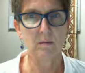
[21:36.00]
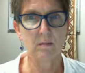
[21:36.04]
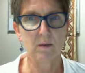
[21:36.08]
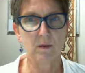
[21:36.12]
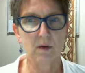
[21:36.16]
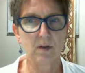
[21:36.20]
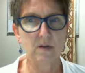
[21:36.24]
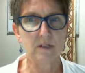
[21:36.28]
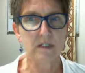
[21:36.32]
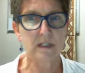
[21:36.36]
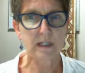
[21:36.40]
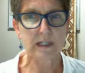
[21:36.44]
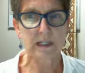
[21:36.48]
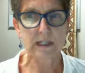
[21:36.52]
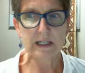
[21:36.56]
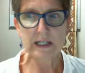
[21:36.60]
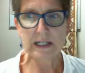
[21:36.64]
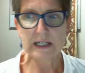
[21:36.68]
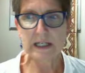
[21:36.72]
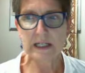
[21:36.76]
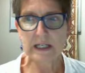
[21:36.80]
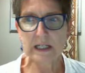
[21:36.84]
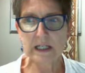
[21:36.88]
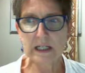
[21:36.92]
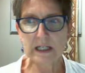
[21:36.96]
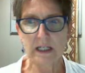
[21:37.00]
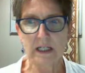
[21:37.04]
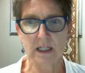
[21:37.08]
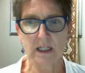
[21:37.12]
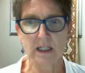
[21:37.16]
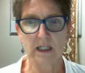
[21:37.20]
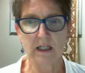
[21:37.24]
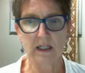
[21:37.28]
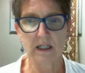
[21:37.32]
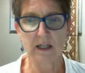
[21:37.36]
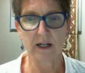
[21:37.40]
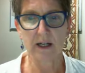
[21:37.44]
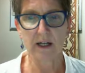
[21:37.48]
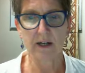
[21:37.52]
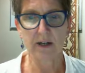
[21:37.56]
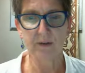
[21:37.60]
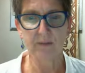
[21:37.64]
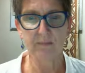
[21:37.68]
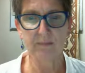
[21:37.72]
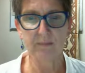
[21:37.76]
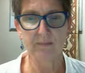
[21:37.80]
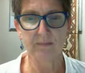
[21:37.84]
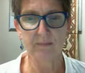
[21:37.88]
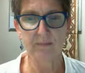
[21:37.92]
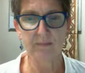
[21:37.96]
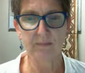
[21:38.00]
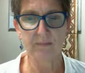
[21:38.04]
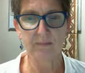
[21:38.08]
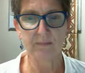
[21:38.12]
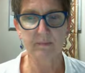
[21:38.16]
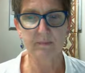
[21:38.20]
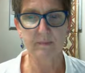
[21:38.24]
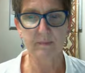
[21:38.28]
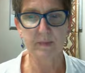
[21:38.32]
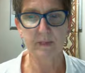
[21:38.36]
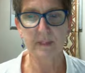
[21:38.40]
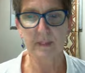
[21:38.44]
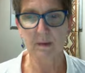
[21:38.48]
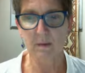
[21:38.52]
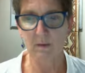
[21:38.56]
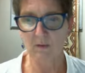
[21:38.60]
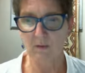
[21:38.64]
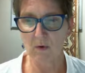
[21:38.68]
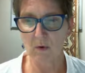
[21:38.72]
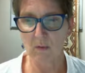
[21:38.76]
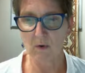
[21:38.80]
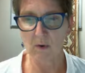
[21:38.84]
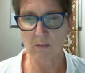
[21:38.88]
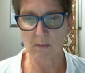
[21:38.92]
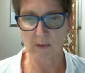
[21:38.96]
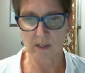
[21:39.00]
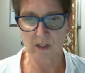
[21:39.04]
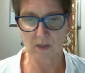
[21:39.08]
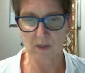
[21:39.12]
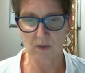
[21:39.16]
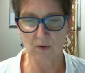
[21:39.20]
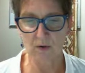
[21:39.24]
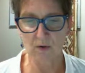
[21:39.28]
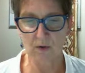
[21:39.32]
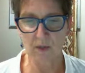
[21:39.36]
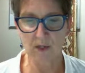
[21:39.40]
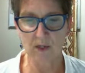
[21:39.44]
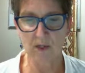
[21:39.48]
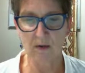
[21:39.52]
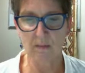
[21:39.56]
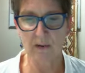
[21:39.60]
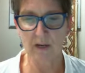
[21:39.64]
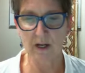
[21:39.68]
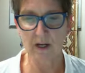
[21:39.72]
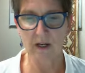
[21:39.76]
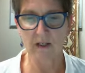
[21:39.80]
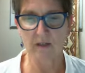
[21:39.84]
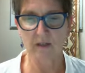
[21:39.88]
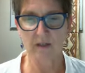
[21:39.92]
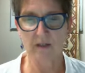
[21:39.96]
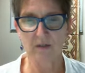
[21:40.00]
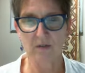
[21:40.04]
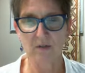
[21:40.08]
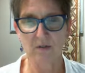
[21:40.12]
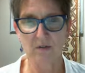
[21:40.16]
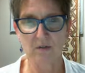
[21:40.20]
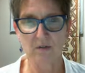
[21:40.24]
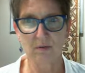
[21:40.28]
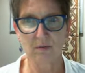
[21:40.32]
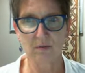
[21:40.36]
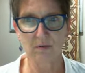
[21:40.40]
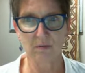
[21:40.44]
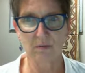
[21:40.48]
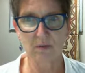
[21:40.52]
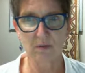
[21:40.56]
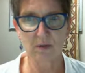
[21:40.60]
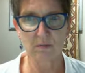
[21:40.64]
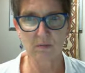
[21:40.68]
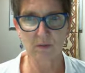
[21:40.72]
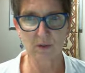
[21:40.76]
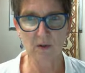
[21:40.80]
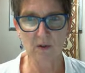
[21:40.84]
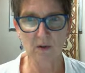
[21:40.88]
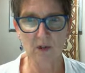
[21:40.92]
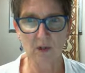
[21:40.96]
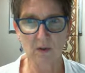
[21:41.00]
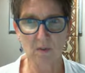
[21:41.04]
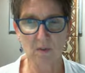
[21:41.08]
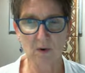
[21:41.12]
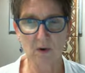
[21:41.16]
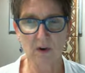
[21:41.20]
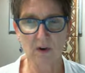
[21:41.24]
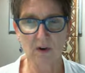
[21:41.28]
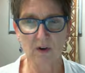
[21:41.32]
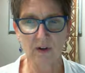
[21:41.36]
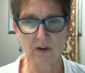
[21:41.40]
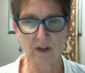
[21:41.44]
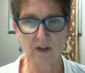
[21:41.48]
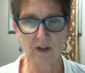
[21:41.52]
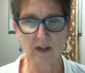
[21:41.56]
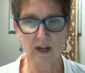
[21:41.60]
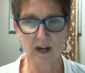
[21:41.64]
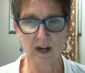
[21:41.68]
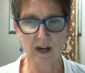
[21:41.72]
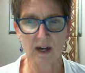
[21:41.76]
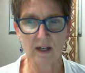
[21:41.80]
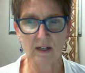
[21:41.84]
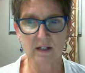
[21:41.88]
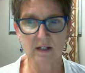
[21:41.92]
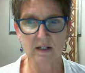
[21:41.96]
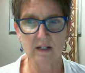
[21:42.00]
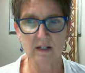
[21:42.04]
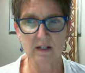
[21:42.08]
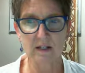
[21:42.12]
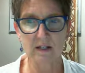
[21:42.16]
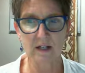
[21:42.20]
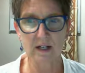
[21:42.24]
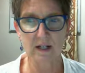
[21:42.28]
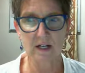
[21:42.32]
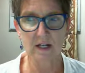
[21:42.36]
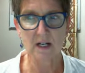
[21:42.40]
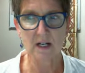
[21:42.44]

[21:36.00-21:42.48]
I'm going to link some of what we've been talking about to community work, and